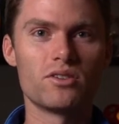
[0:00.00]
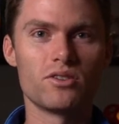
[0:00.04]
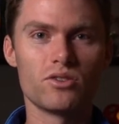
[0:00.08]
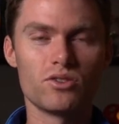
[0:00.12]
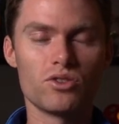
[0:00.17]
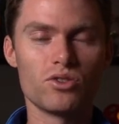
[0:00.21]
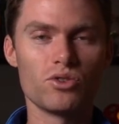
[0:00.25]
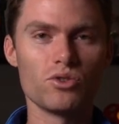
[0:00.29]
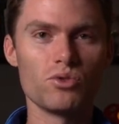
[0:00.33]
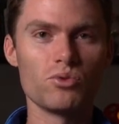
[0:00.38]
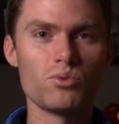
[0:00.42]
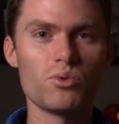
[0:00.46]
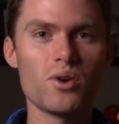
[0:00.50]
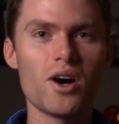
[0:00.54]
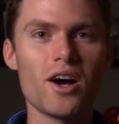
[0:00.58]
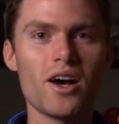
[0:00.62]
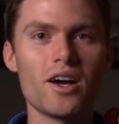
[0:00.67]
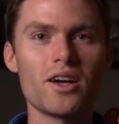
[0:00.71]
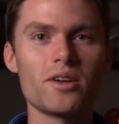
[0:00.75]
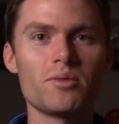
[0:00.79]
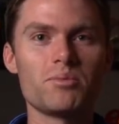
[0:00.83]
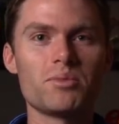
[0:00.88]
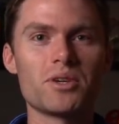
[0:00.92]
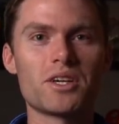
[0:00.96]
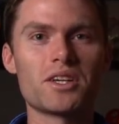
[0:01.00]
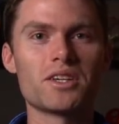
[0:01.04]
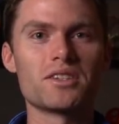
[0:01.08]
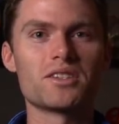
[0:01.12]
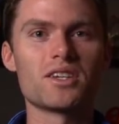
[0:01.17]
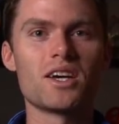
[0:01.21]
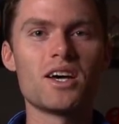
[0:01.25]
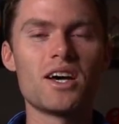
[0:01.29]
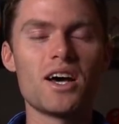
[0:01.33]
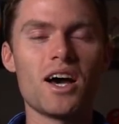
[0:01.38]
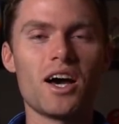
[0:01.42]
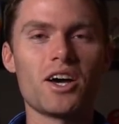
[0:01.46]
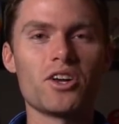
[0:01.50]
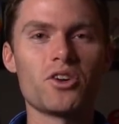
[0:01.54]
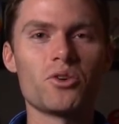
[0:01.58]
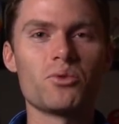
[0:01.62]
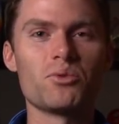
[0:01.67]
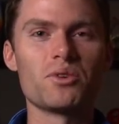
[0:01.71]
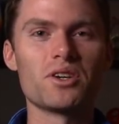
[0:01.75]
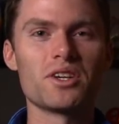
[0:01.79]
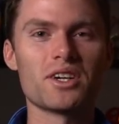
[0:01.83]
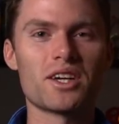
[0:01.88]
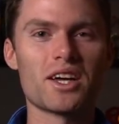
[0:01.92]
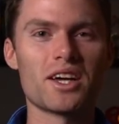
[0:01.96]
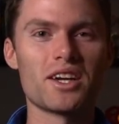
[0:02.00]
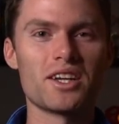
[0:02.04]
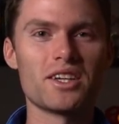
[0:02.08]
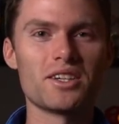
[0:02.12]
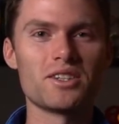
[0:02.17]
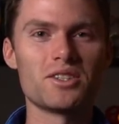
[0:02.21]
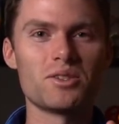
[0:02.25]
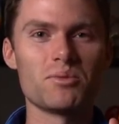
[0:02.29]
too wide because I don't want to kind of